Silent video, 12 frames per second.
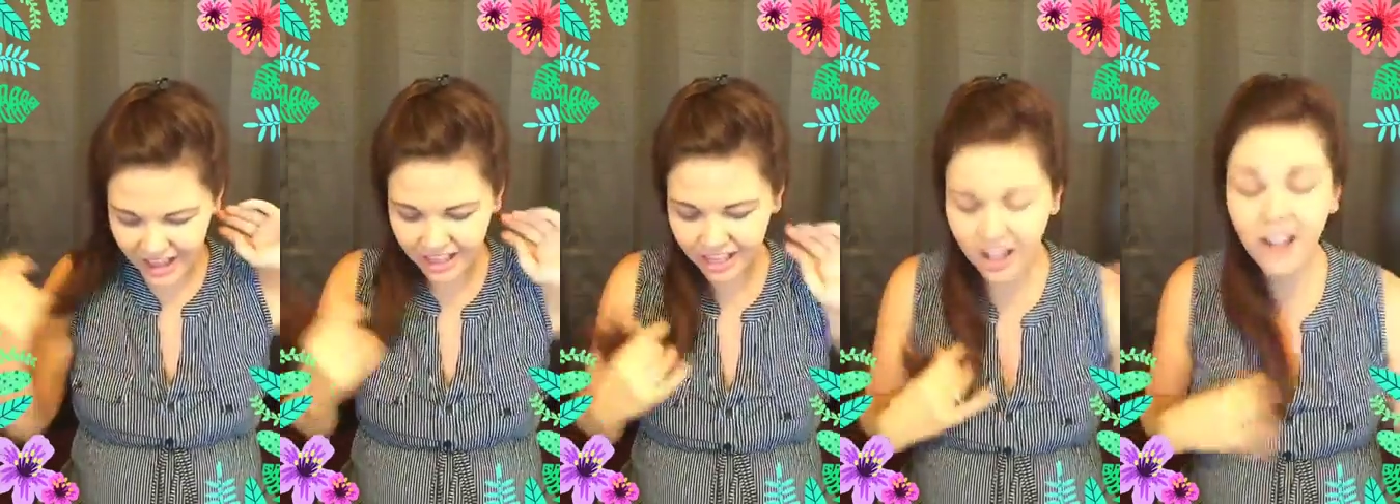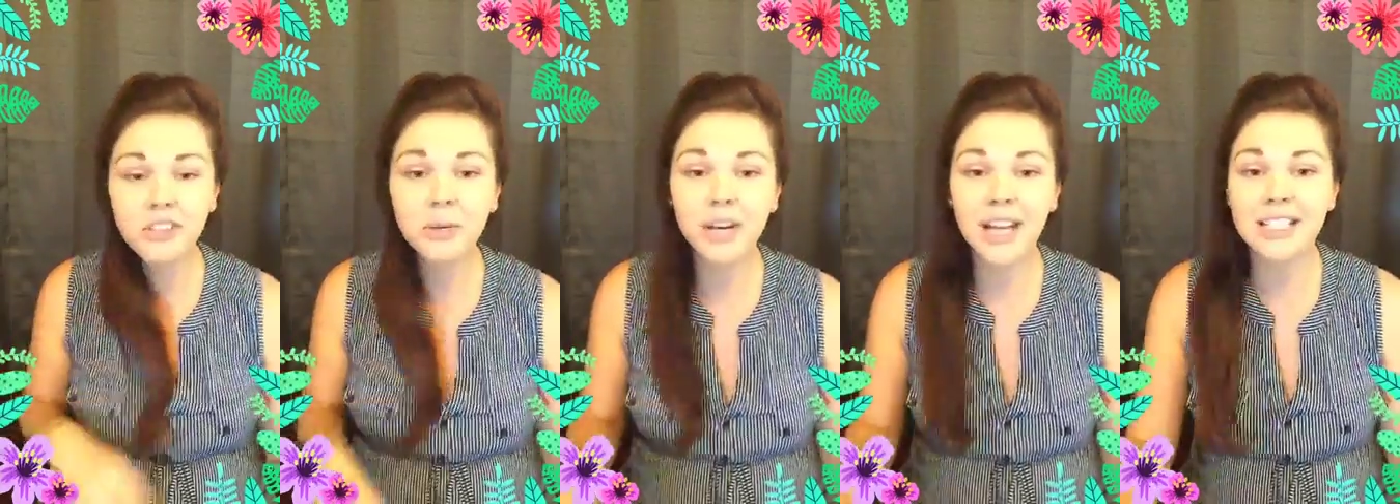loved
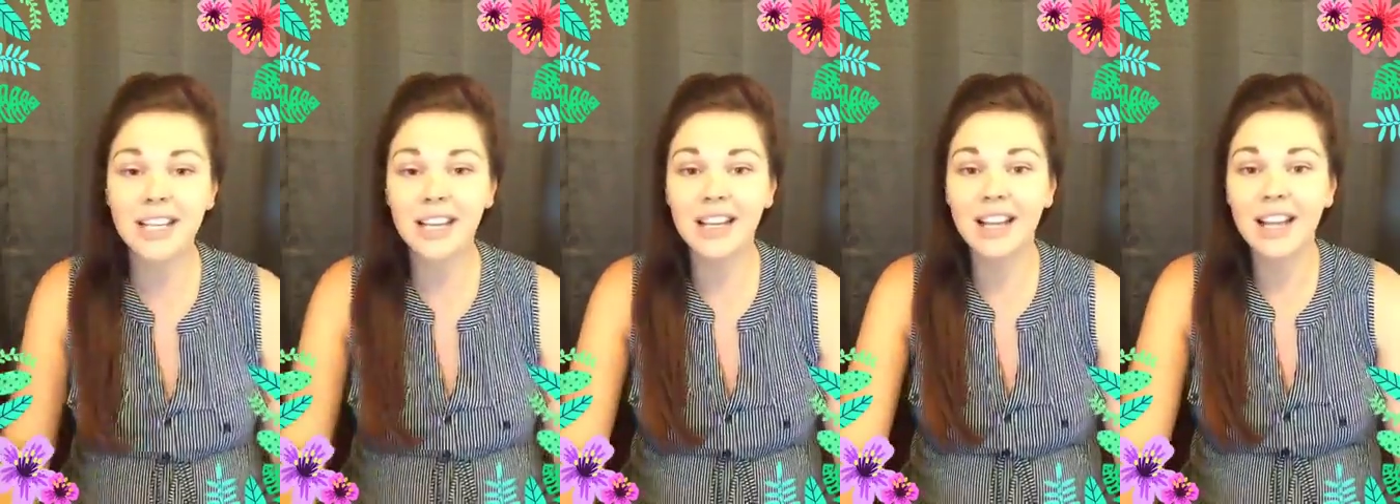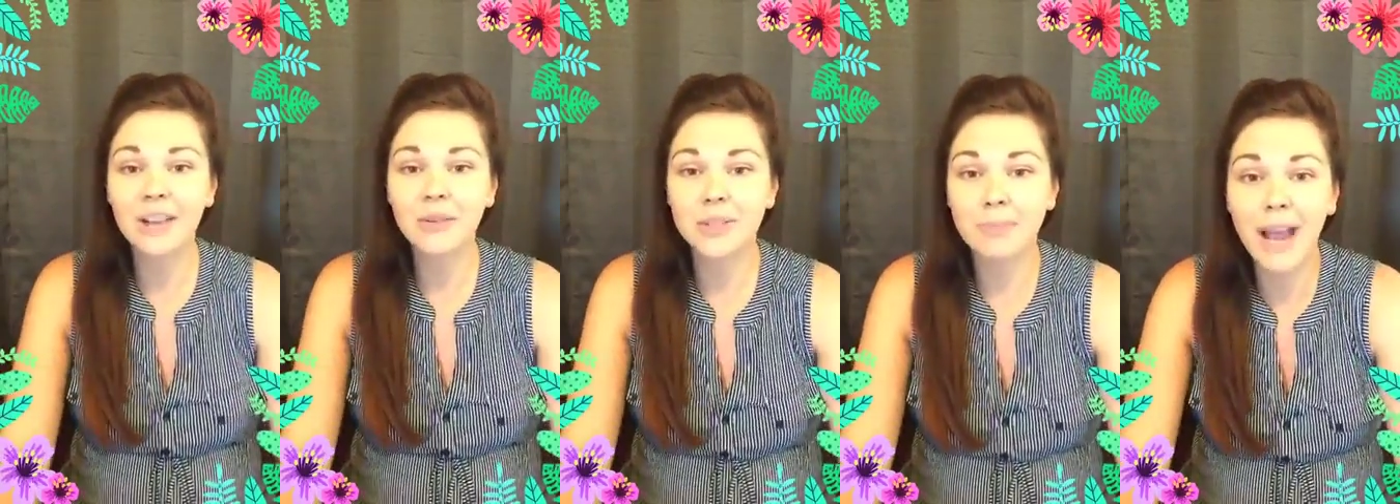what I did,
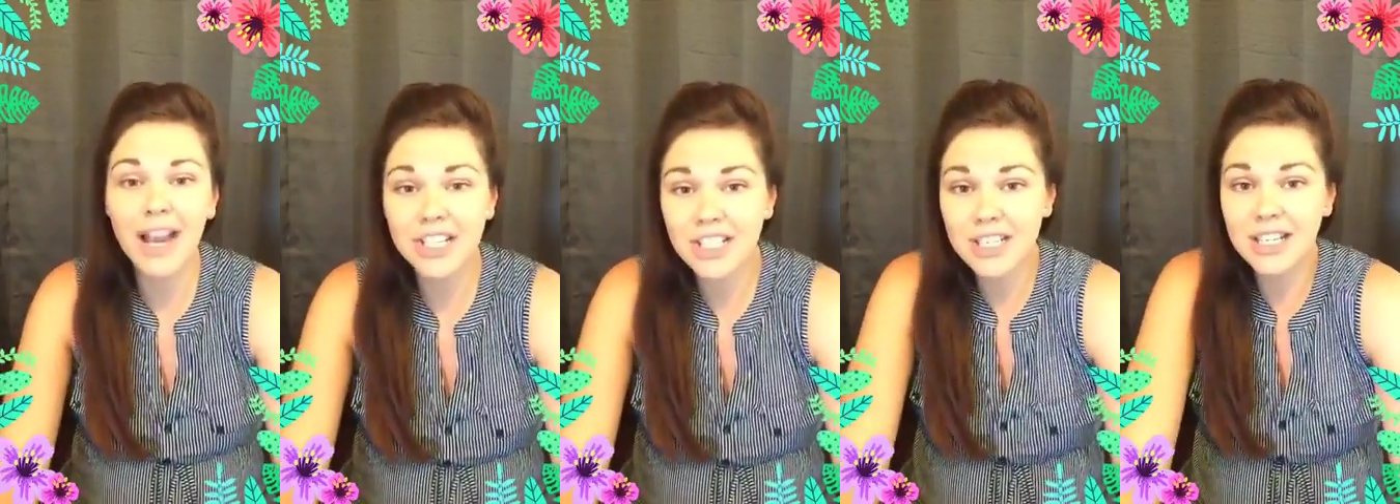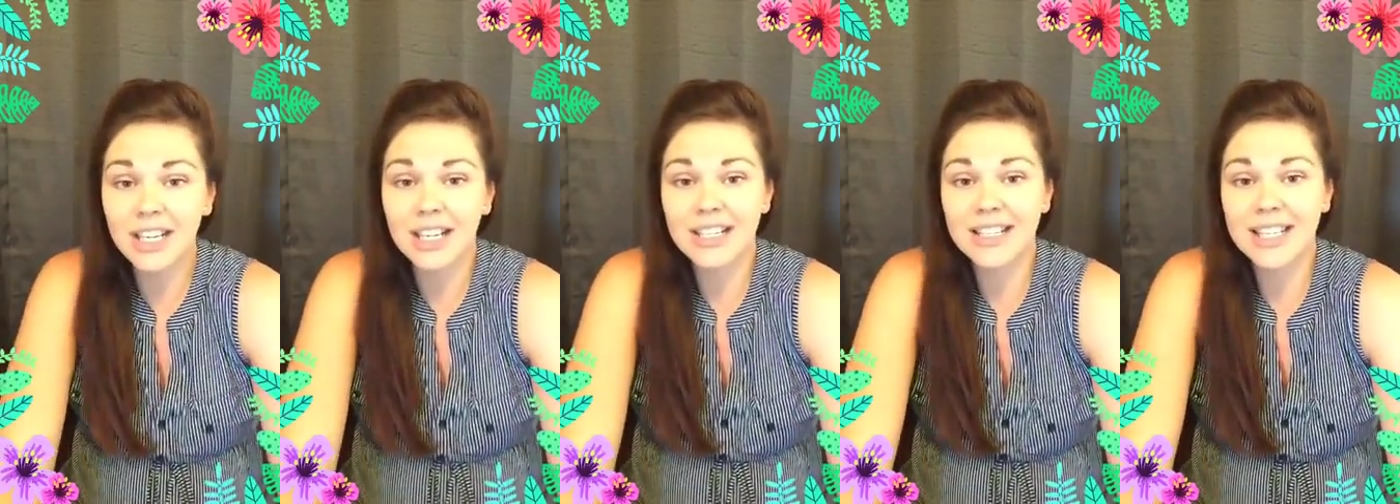was passionate,
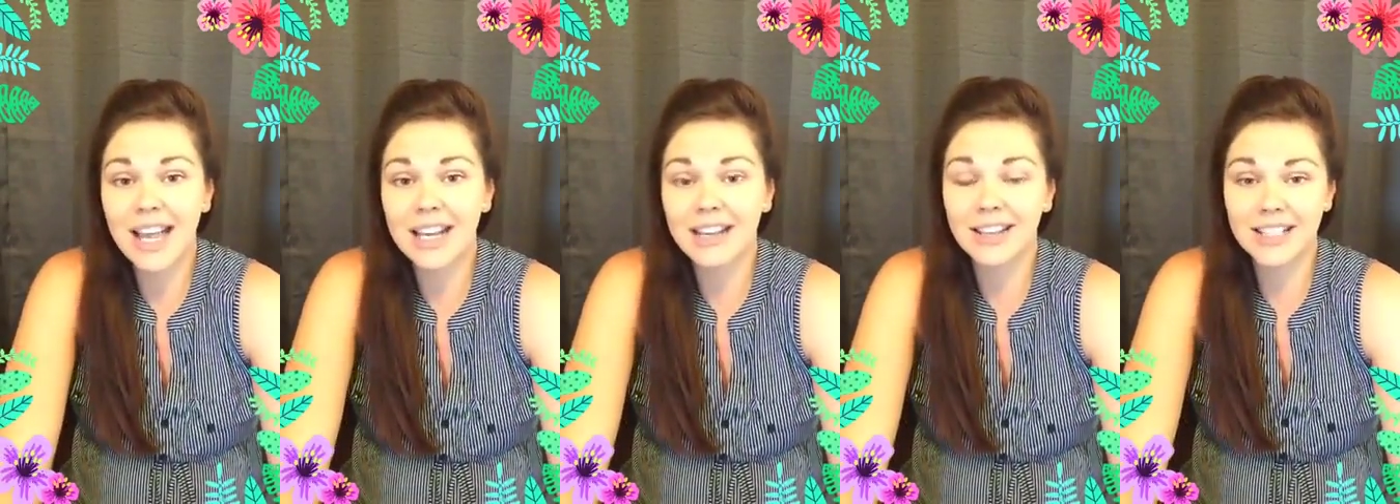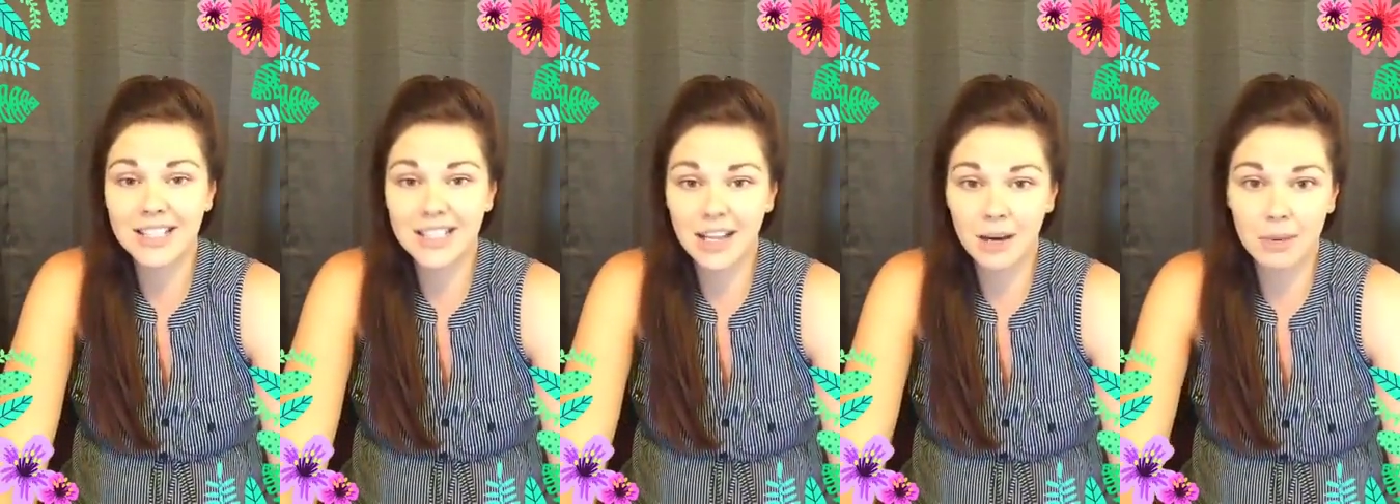and decided this is
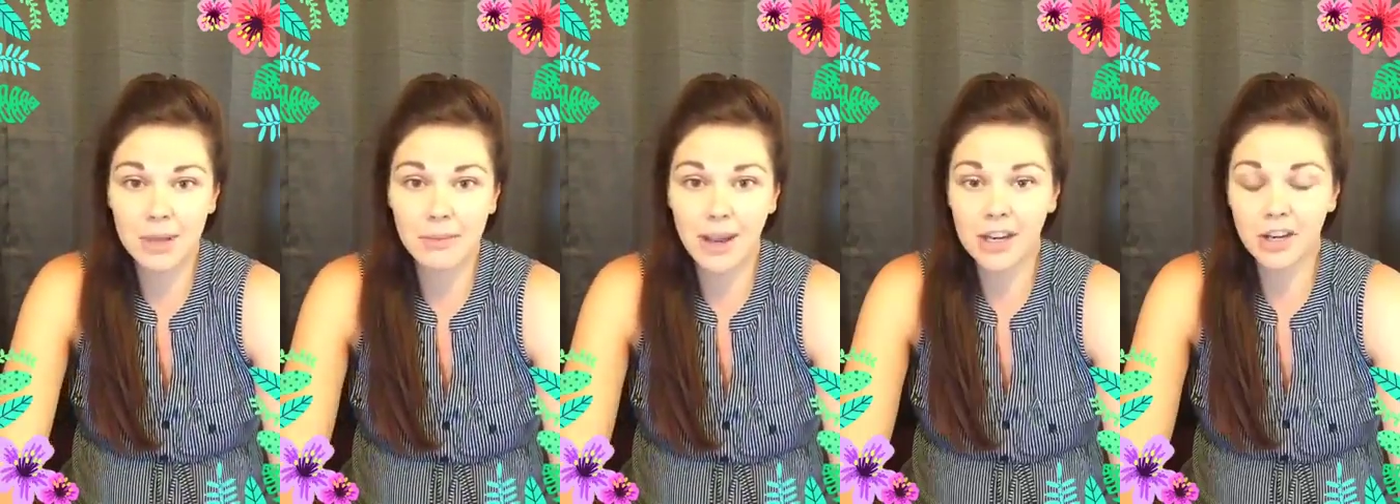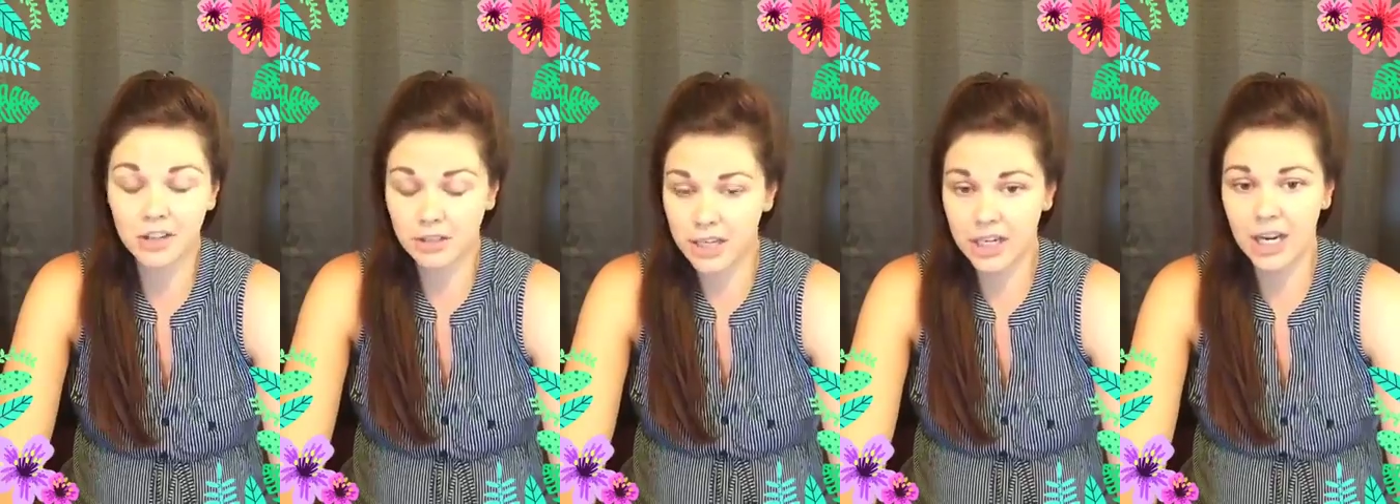going to be my
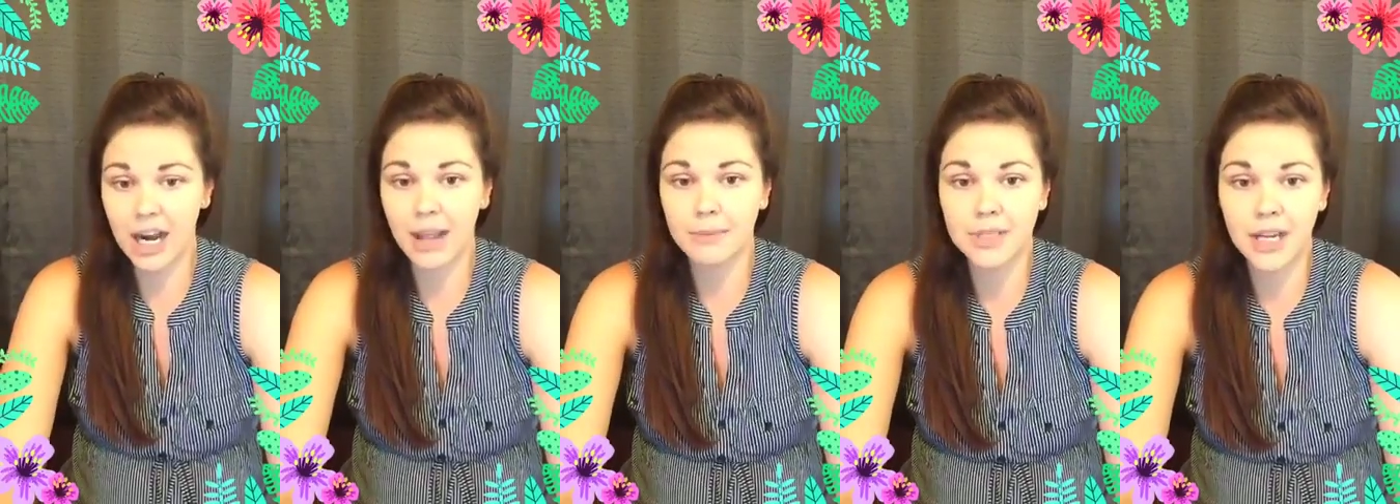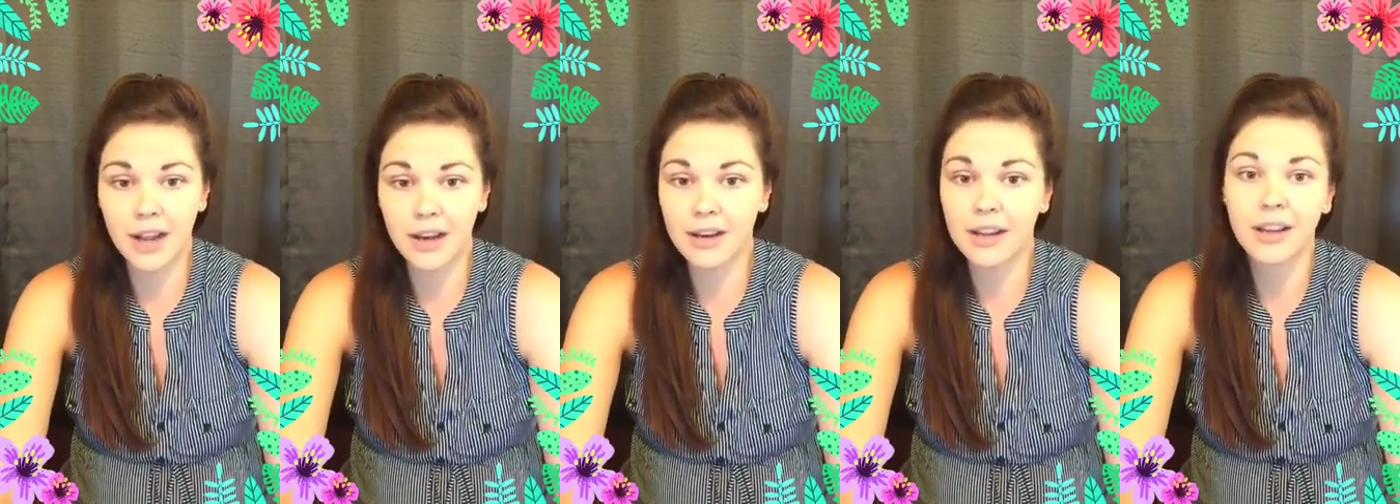career. I'm
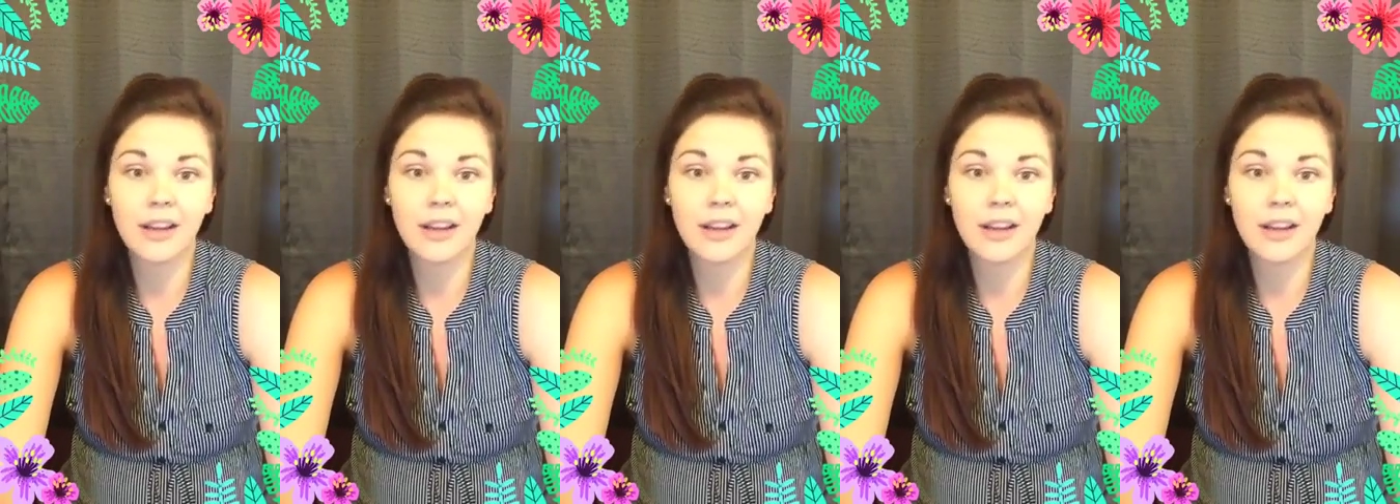done